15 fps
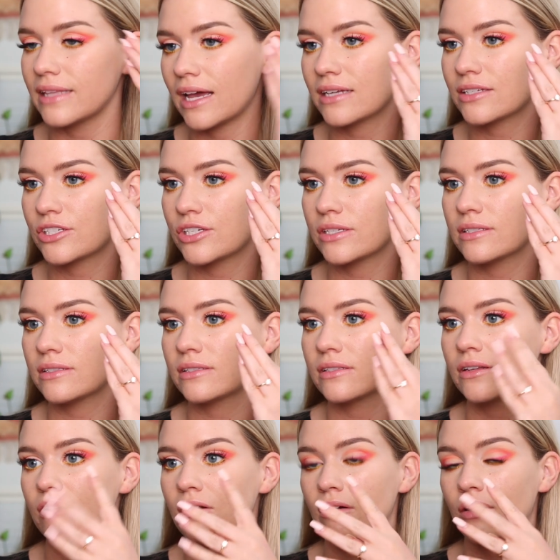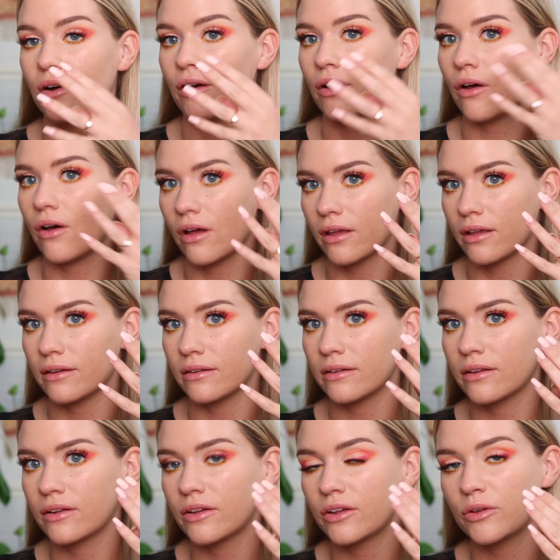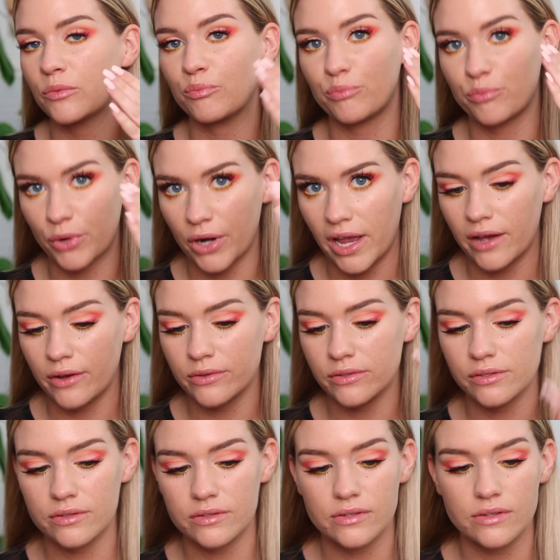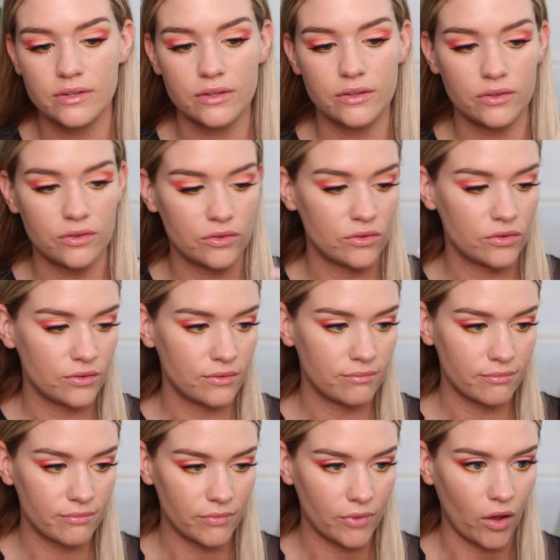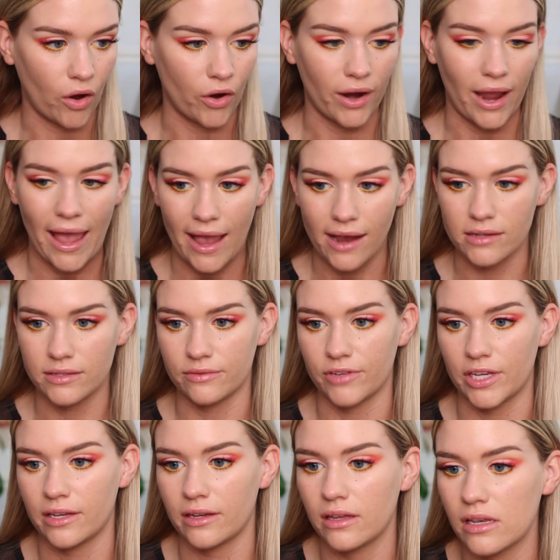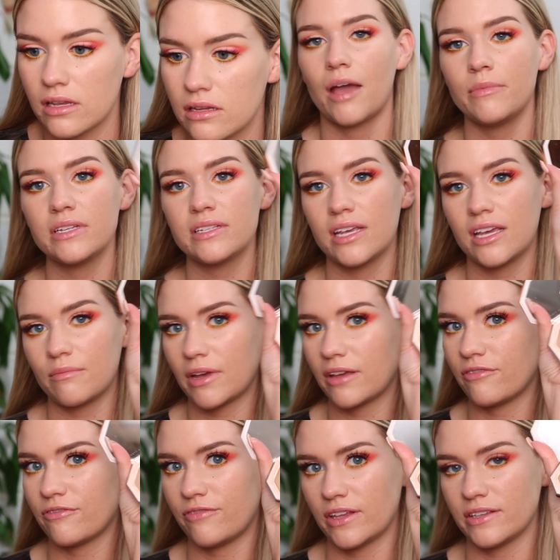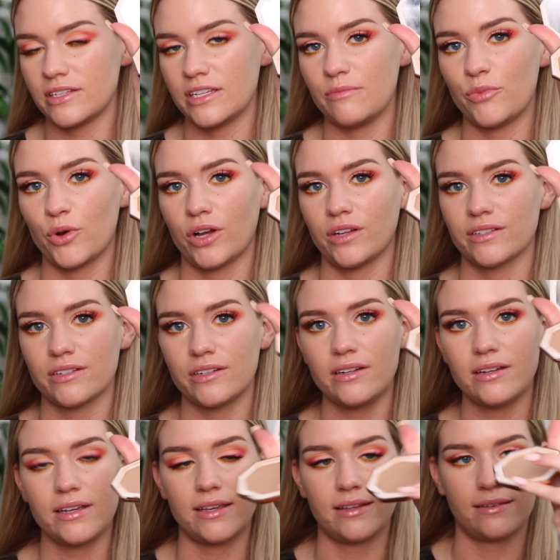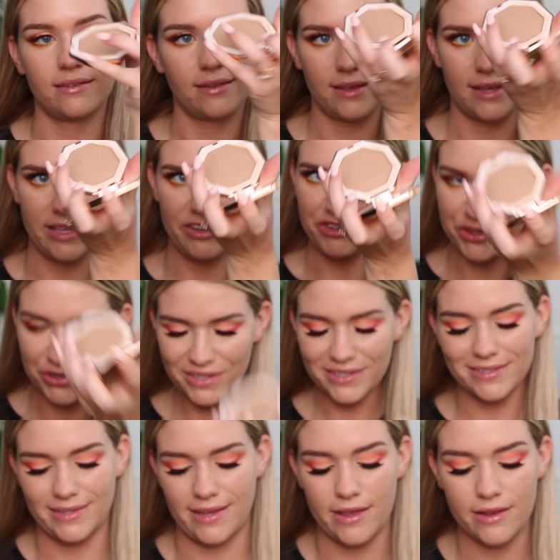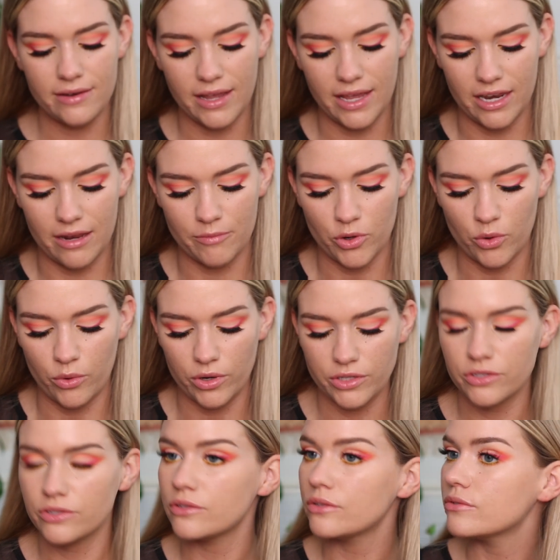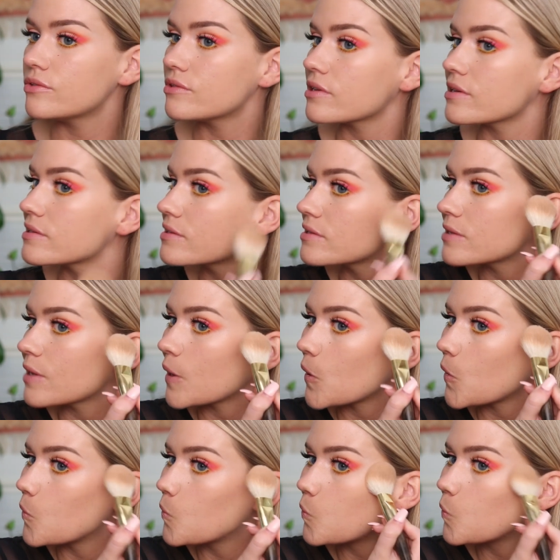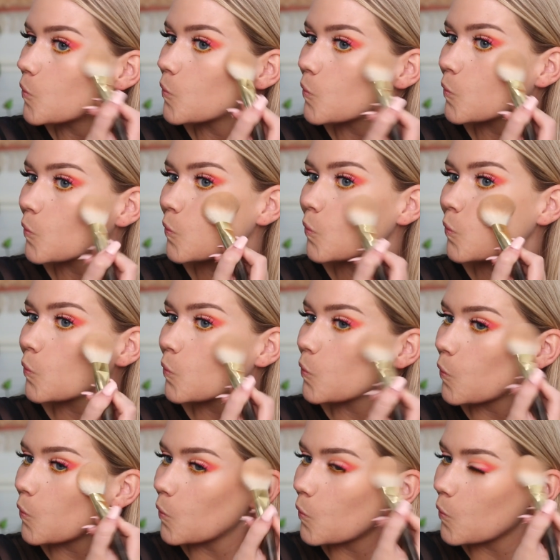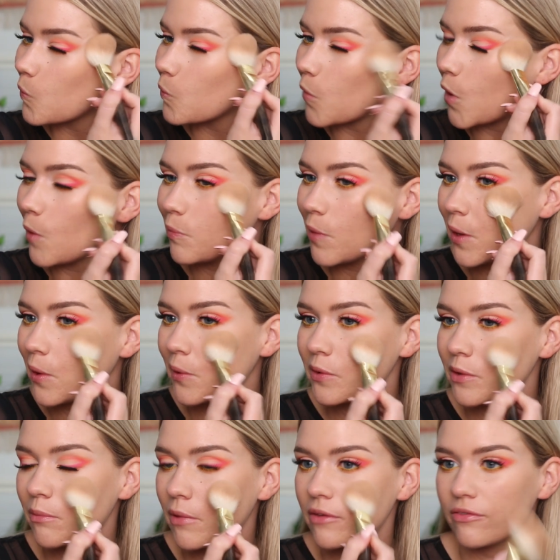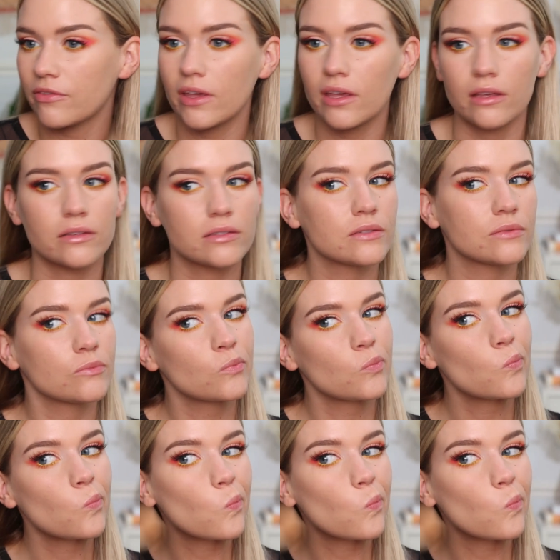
lashes are on. Brows are activated. I'm gonna take my Fenty bronzer in In the Sun, and I'm going to just uh, pop that onto my face.